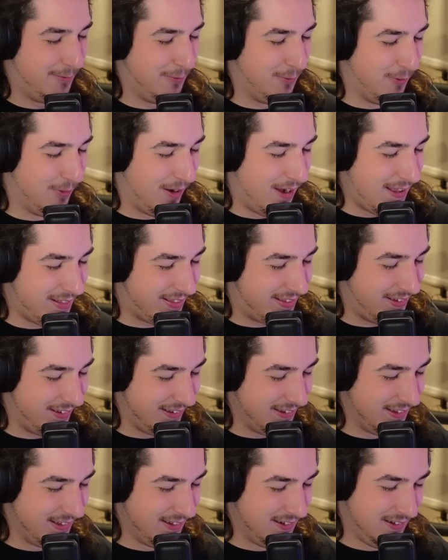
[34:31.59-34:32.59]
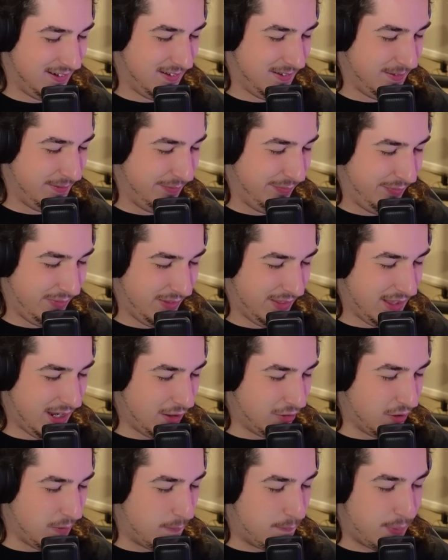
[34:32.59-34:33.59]
What? That
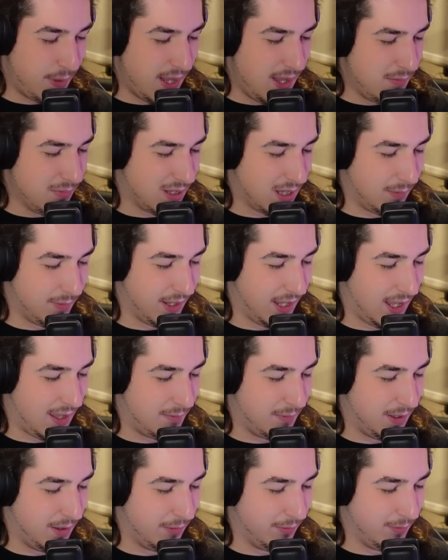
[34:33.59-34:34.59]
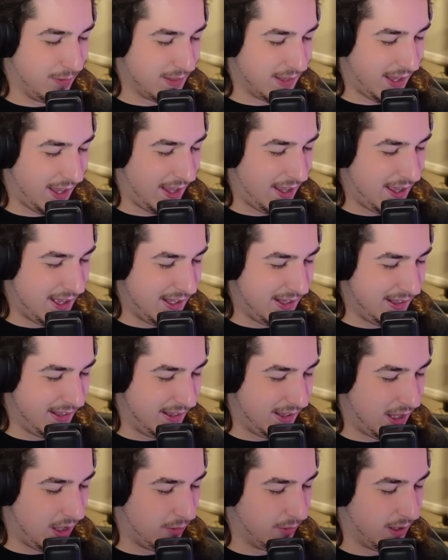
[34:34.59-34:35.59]
was a beam coming at me. What the hell?
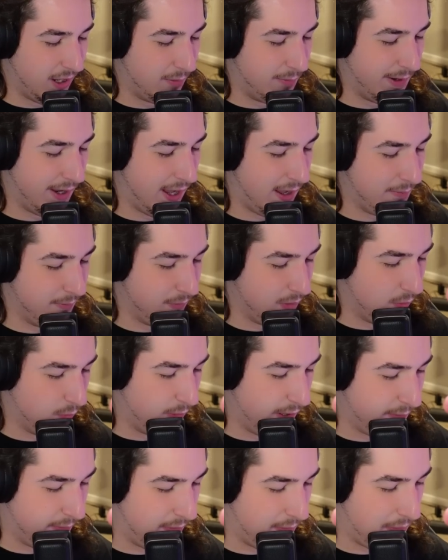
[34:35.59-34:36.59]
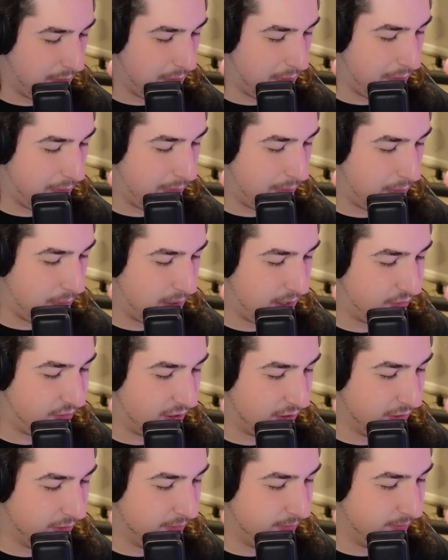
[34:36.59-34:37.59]
Oh god, wait, I'm wait. That's
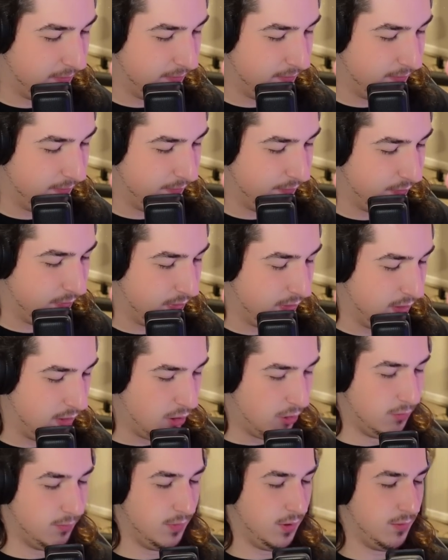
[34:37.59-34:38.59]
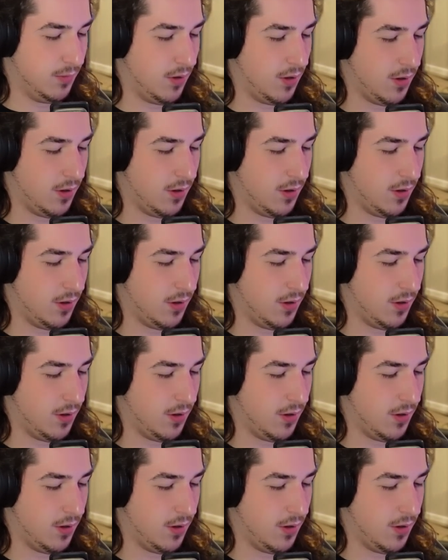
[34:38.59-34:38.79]
not good. Nope, no.